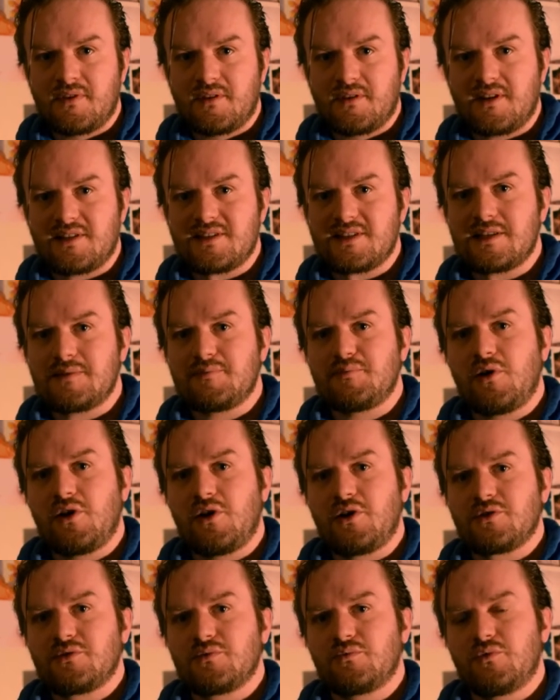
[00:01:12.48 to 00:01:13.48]
This is the
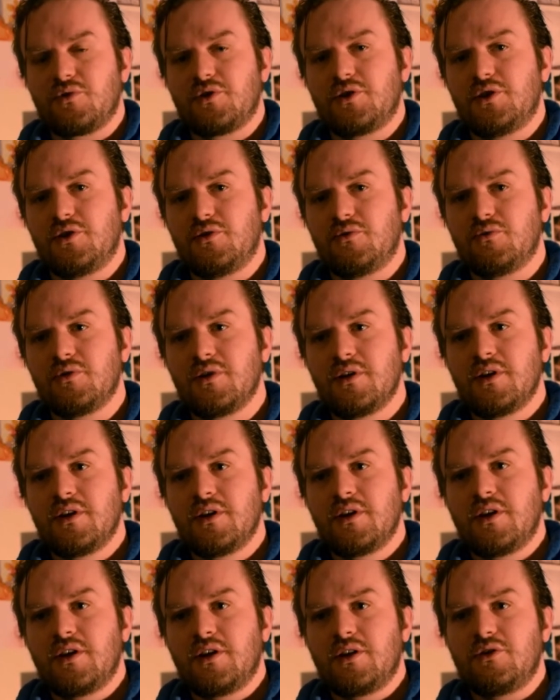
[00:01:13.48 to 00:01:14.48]
part where, you know,
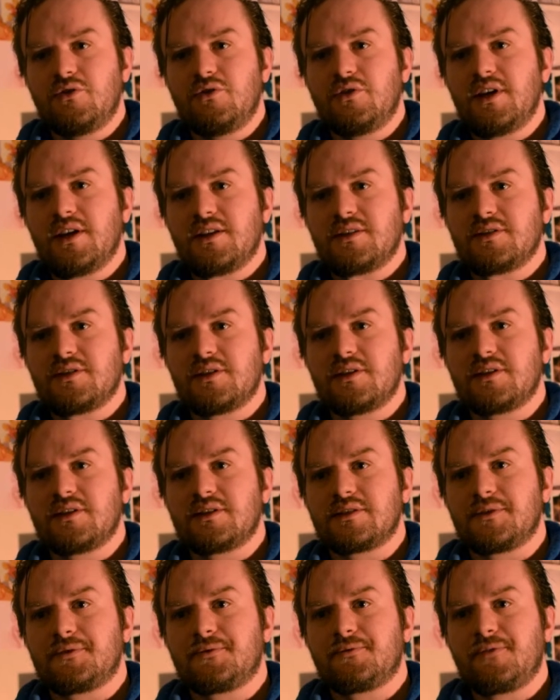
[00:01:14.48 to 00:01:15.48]
you get to
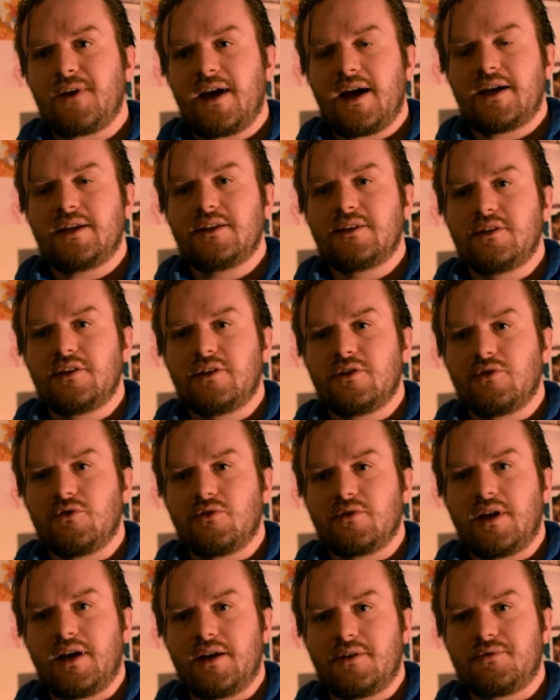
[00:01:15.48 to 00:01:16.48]
define your
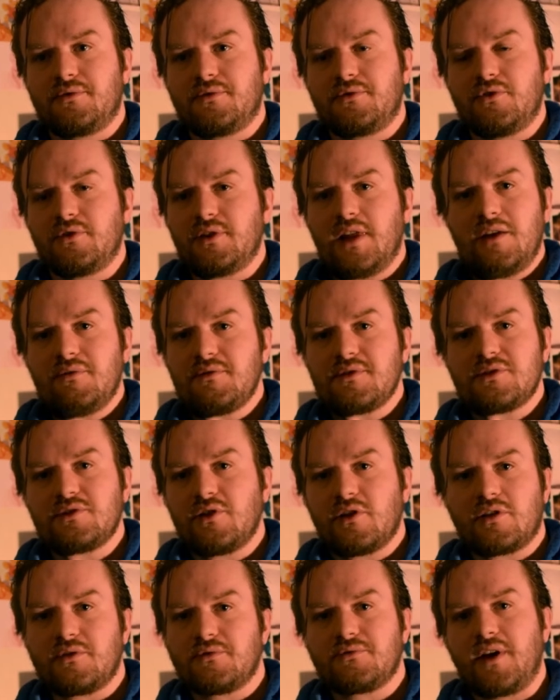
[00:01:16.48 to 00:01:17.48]
life. Your life is
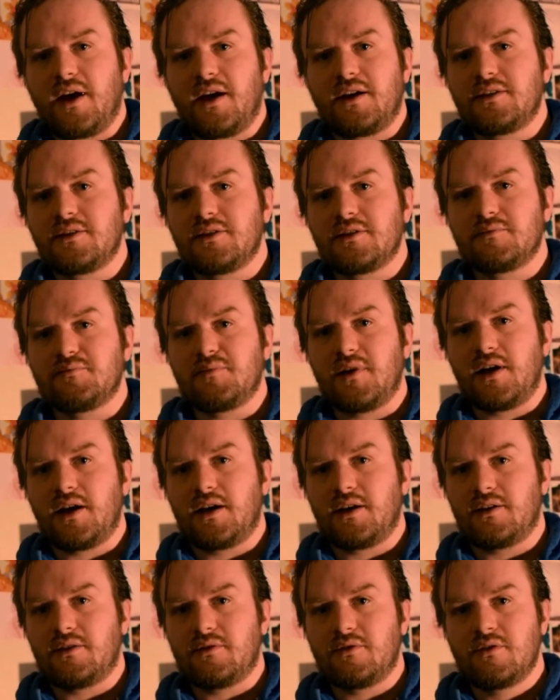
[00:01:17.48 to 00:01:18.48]
not defined
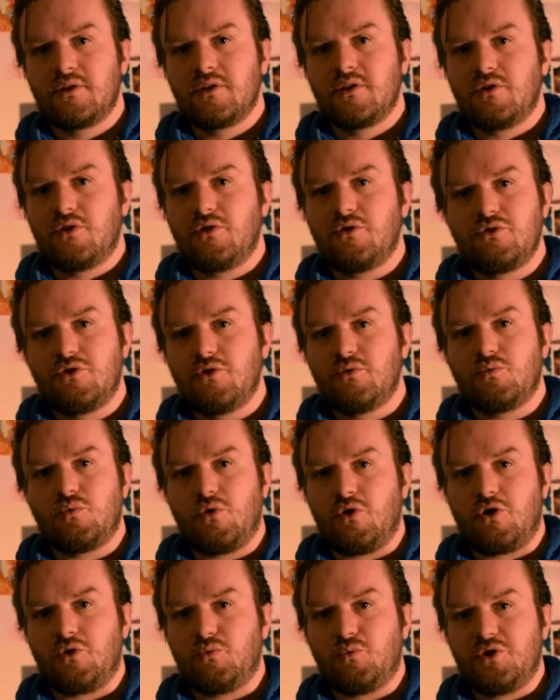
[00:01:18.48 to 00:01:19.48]
by who you
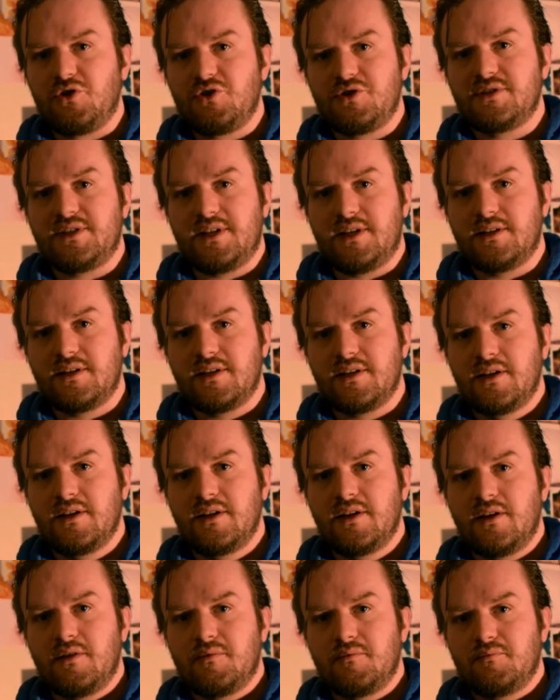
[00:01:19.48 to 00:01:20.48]
were and what you did,
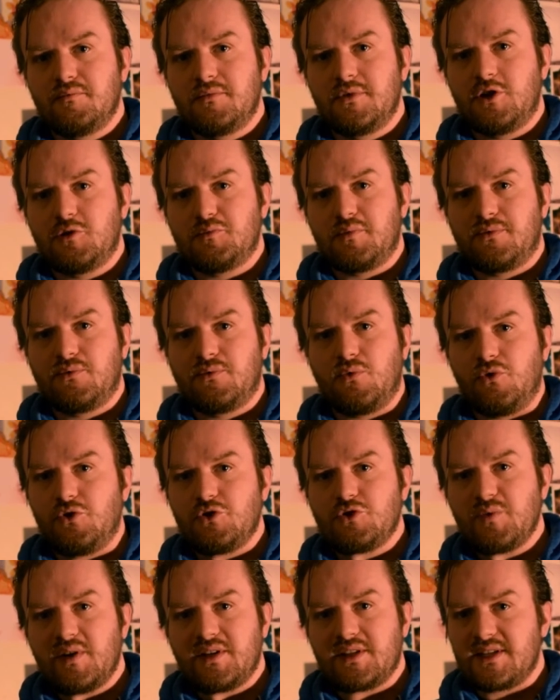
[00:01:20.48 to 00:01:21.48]
you know, before
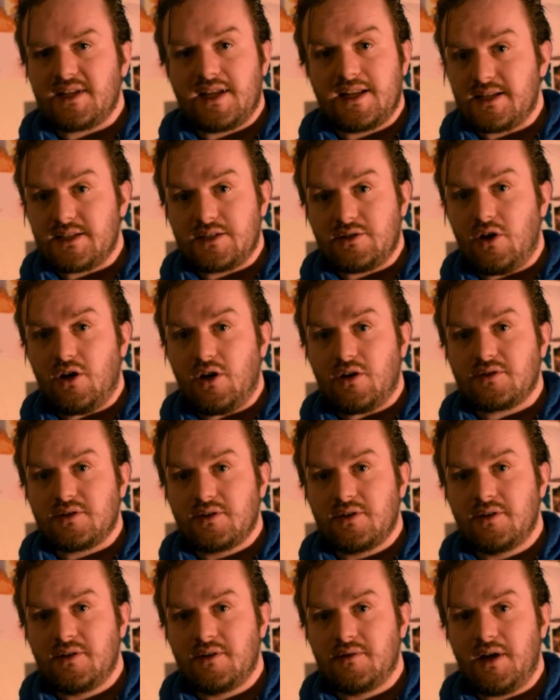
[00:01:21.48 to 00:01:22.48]
your 20s. It is not.
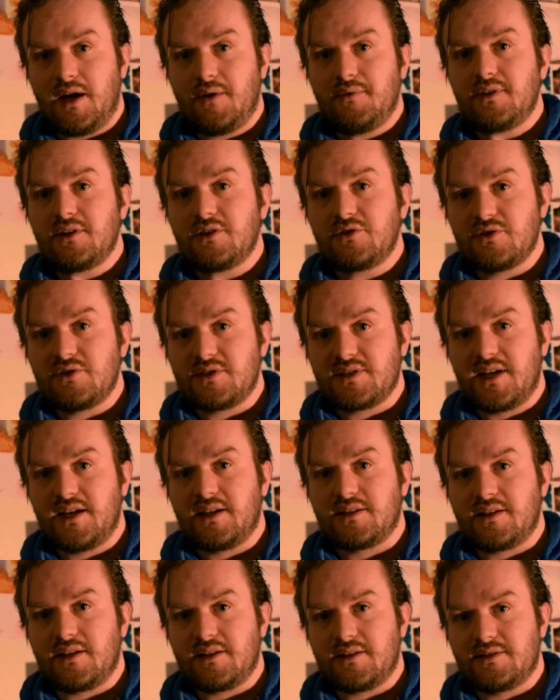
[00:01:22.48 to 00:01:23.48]
Everything you
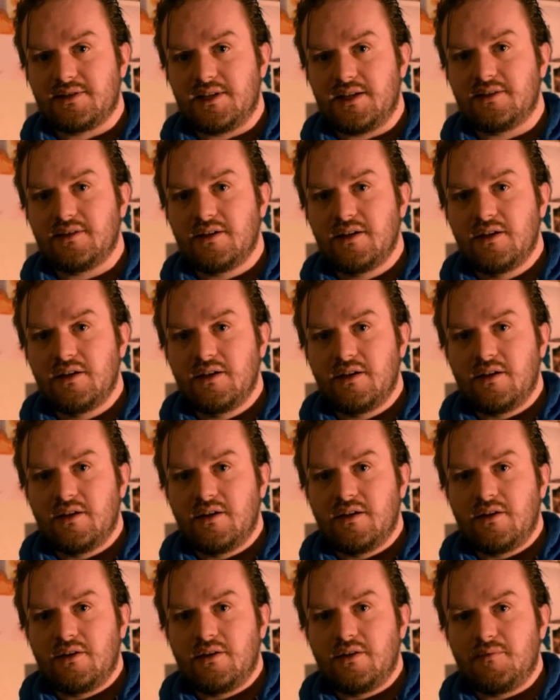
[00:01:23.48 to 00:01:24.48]
said, did,
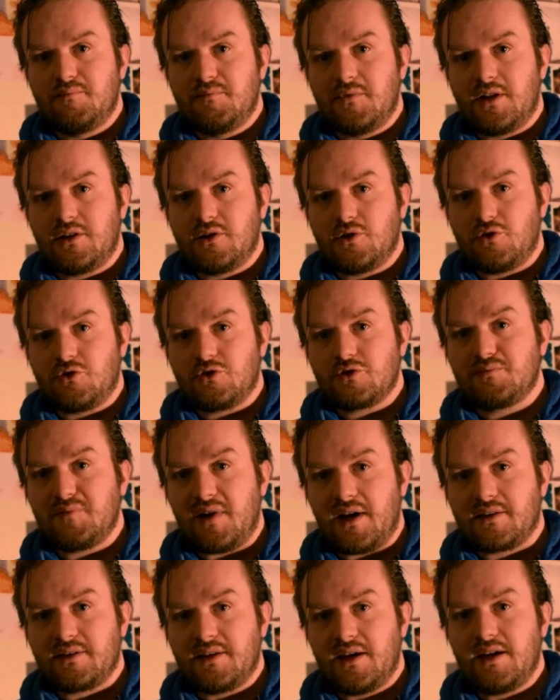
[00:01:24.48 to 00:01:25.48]
and learned
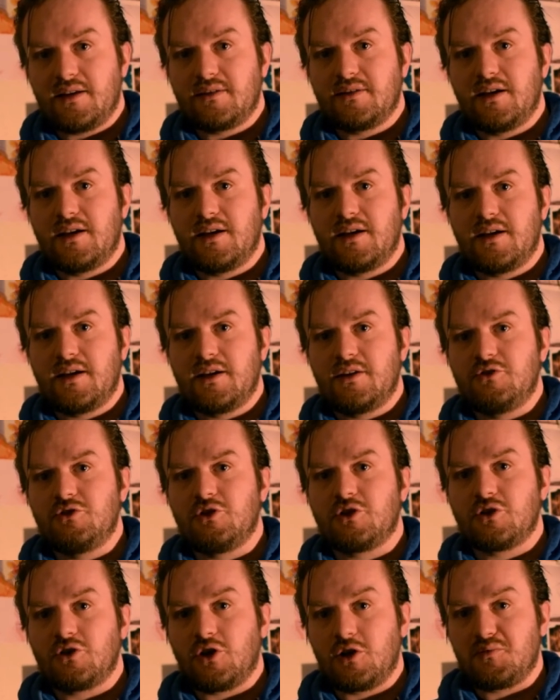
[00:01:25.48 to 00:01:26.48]
back then, you
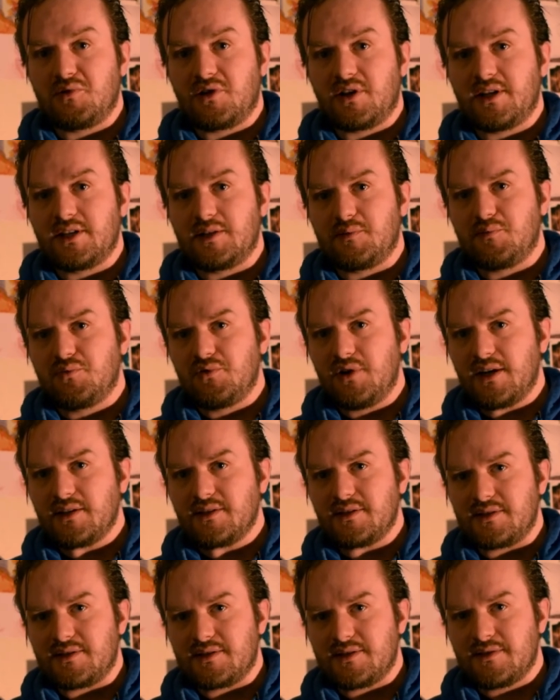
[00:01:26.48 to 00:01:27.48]
can now put it into
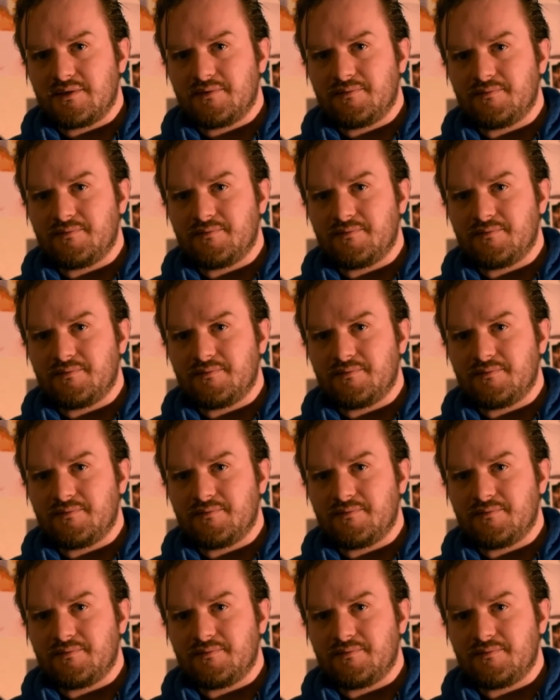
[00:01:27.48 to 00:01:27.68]
practice.